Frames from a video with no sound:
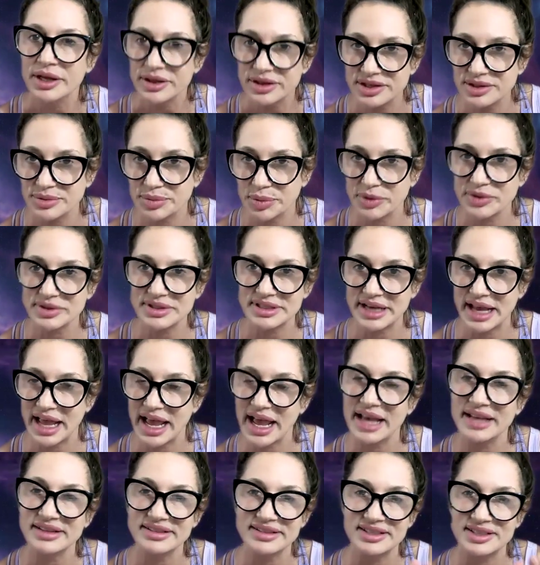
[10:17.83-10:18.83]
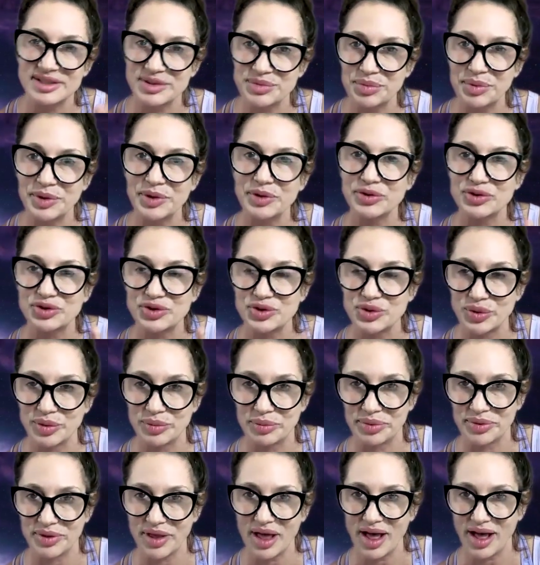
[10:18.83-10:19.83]
This person has a spiritual
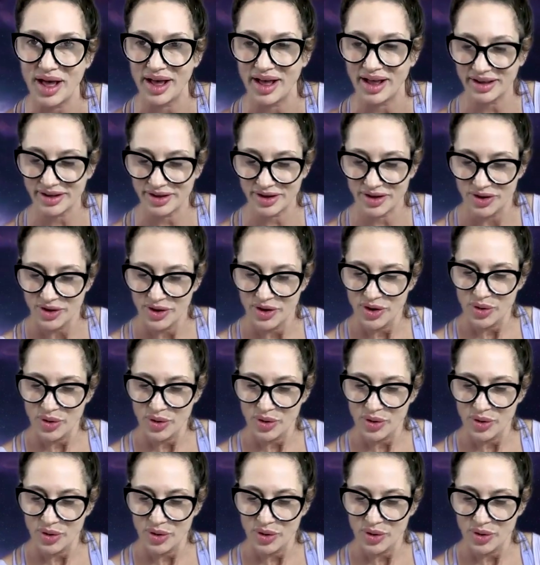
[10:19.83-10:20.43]
block